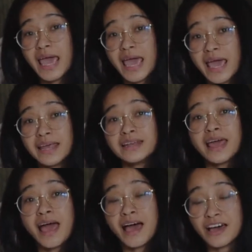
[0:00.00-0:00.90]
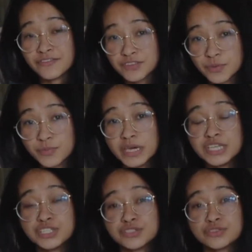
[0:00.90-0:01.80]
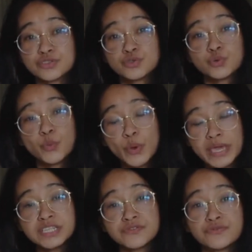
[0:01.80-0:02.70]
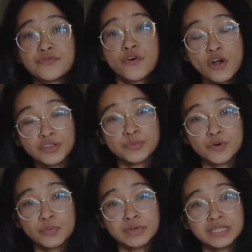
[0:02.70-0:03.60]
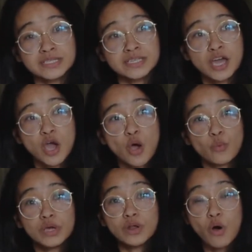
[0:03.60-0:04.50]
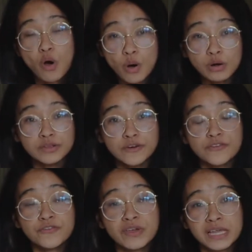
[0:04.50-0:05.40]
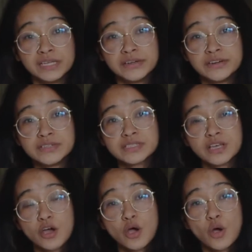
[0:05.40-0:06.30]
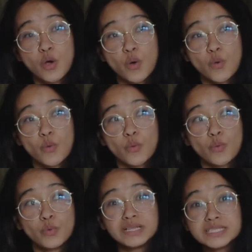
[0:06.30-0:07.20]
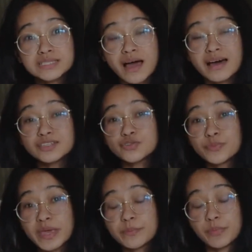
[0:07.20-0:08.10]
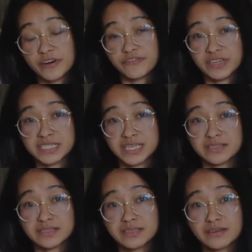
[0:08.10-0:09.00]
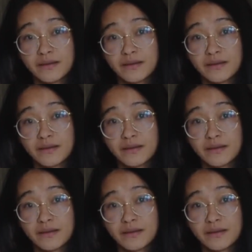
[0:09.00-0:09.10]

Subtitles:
and have the patience to wait for the moment when all your failures will start to make perfect sense.